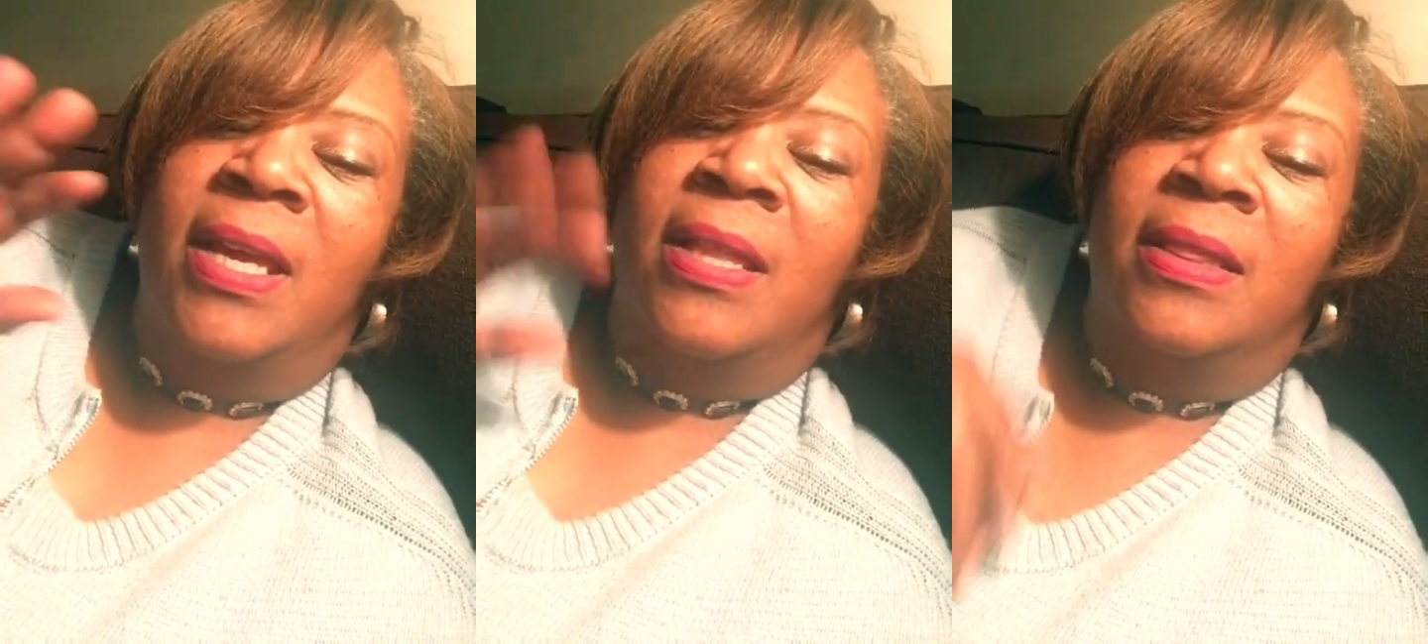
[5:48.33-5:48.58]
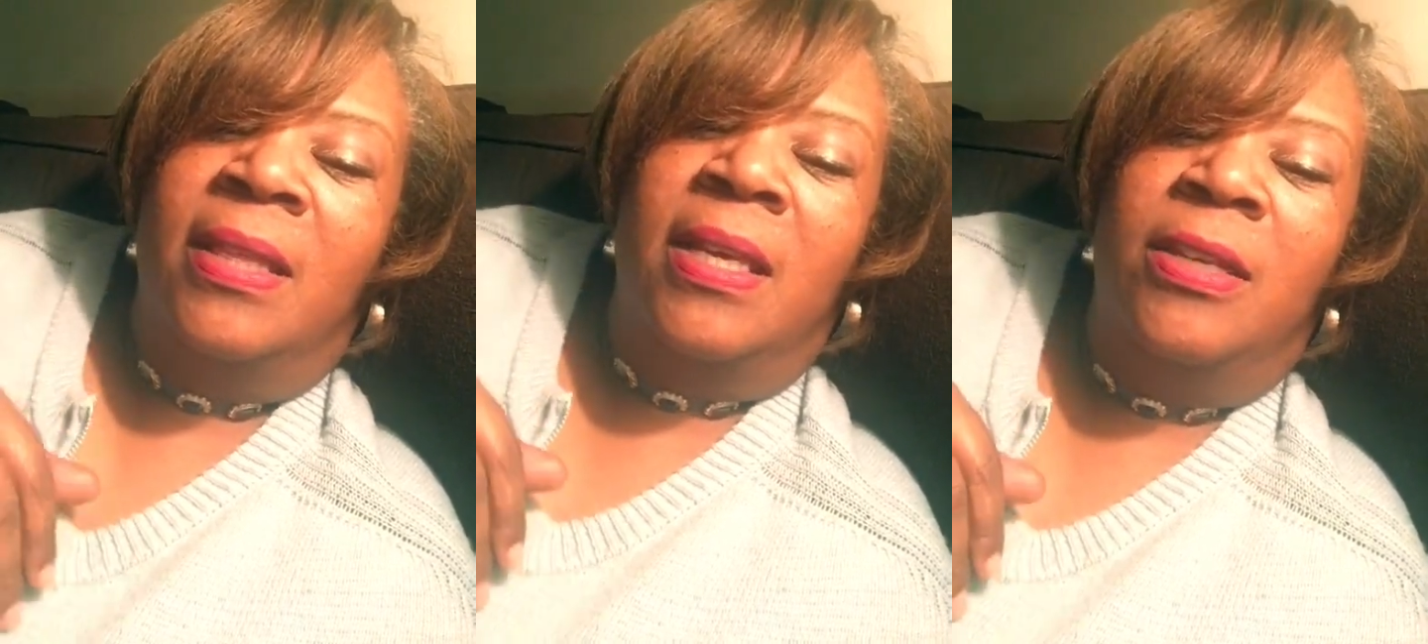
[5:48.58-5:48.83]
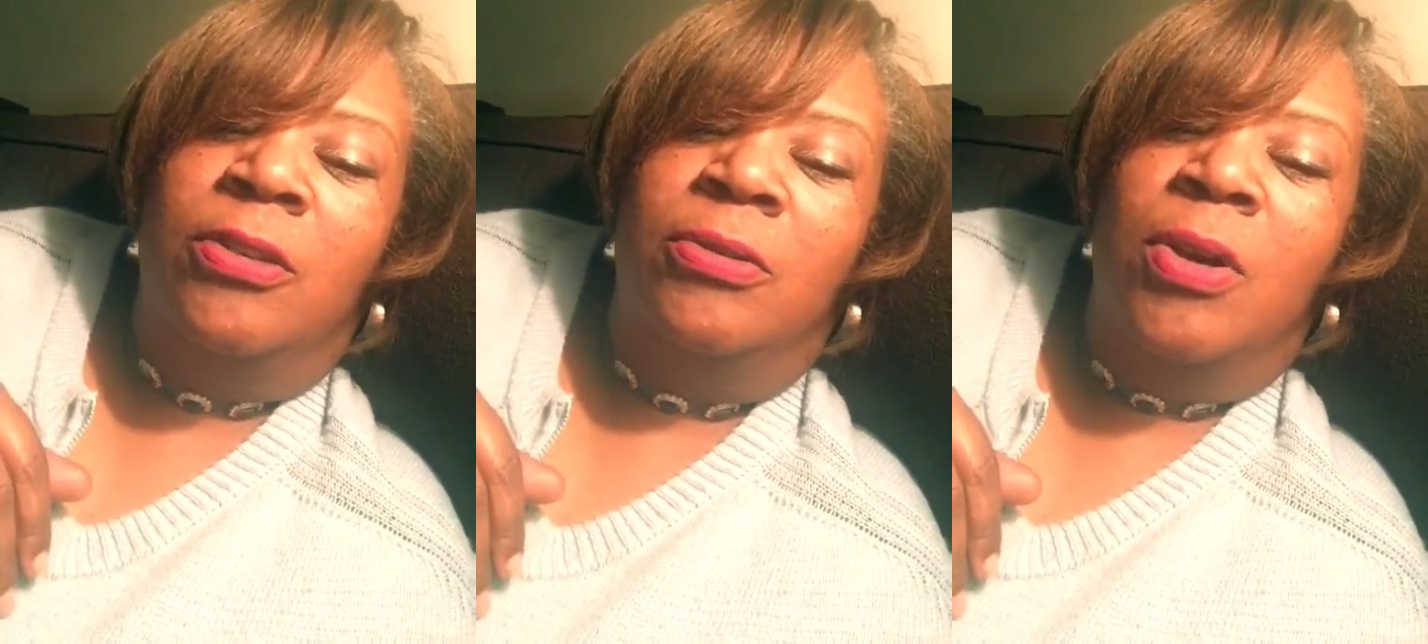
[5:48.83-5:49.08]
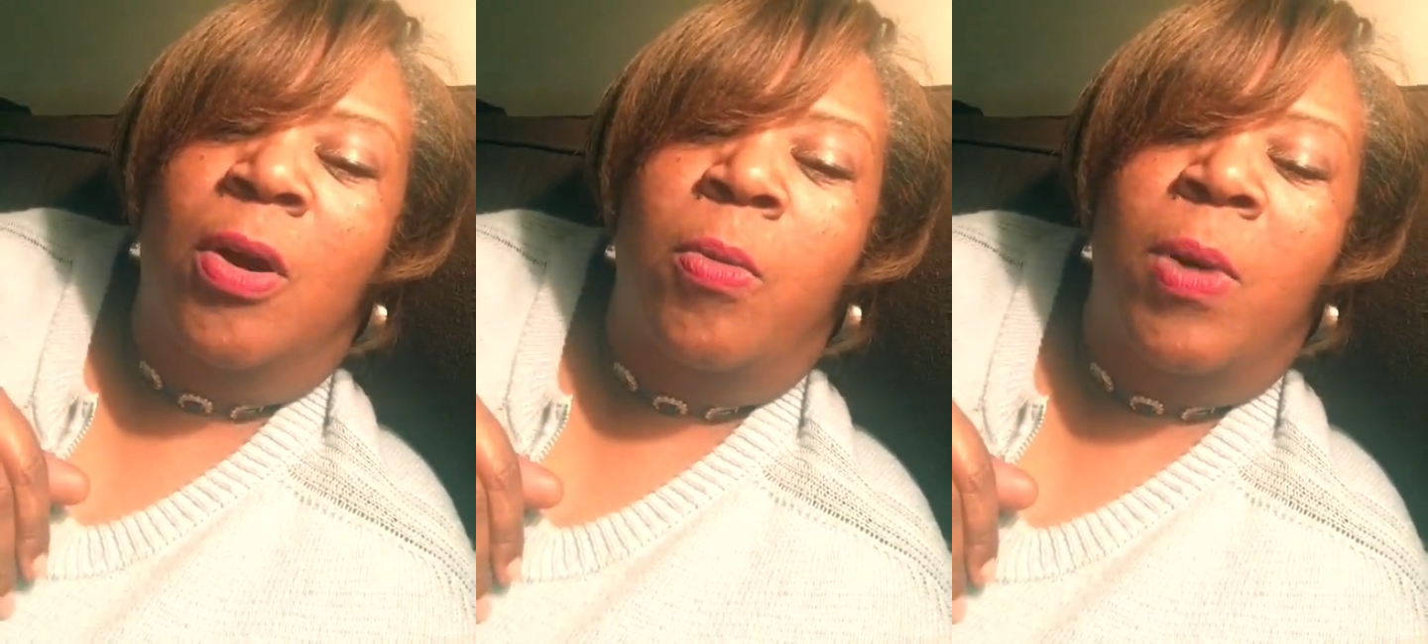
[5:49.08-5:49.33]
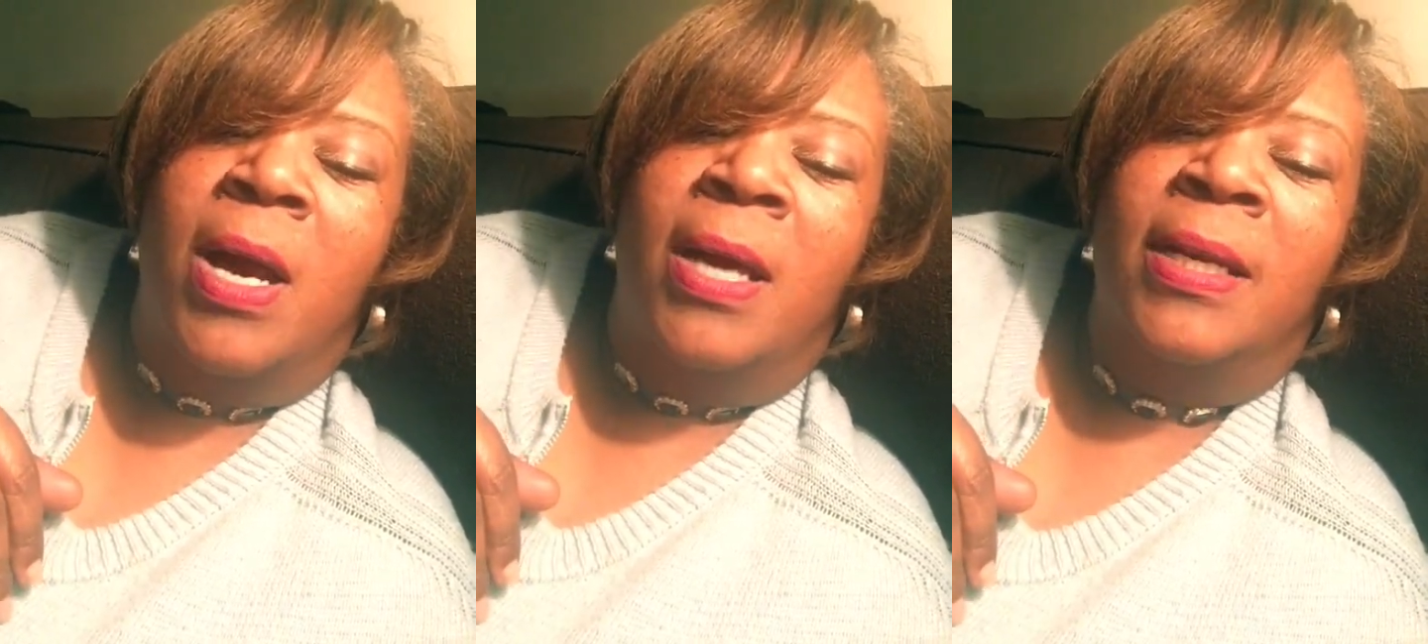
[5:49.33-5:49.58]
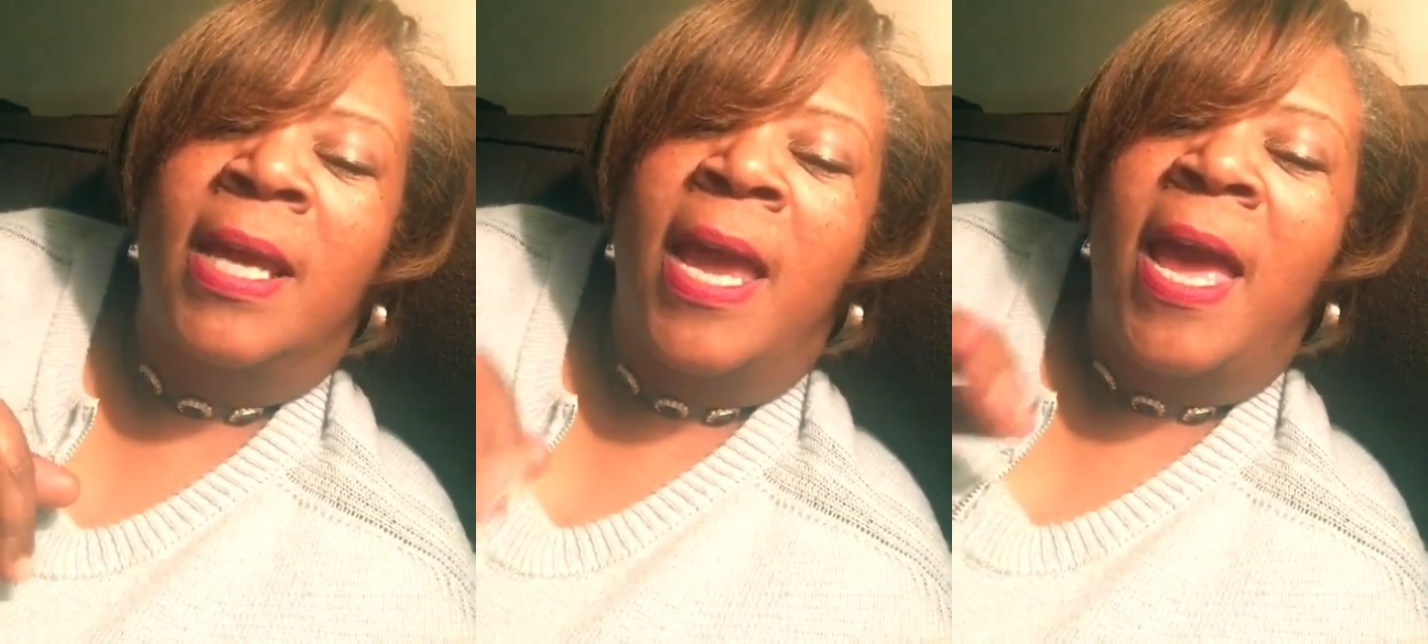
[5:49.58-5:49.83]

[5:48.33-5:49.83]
And then you know what?